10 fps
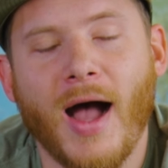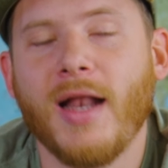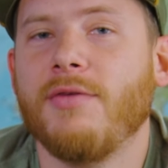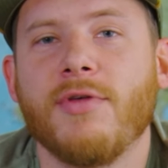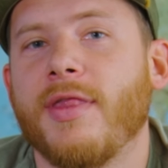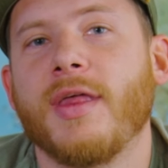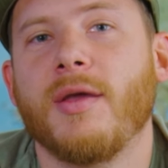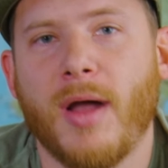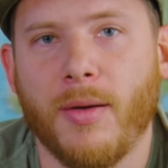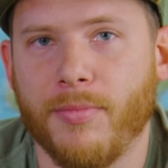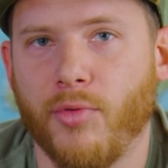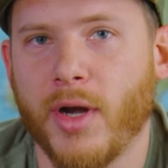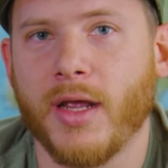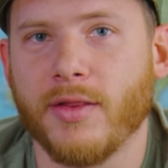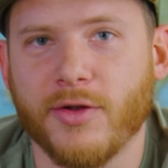I didn't even think about
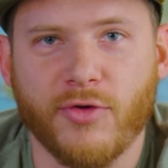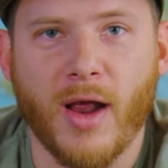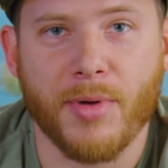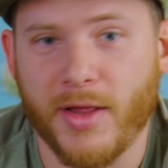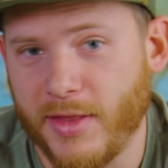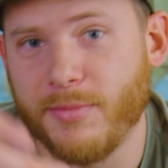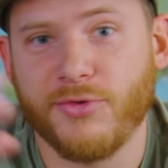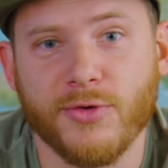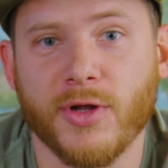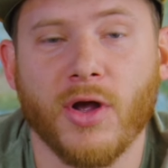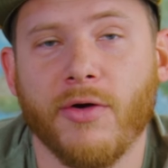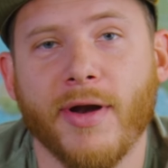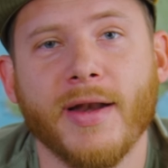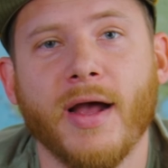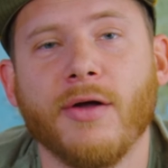bringing the tripod that I'm shooting on
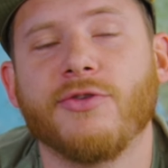right now.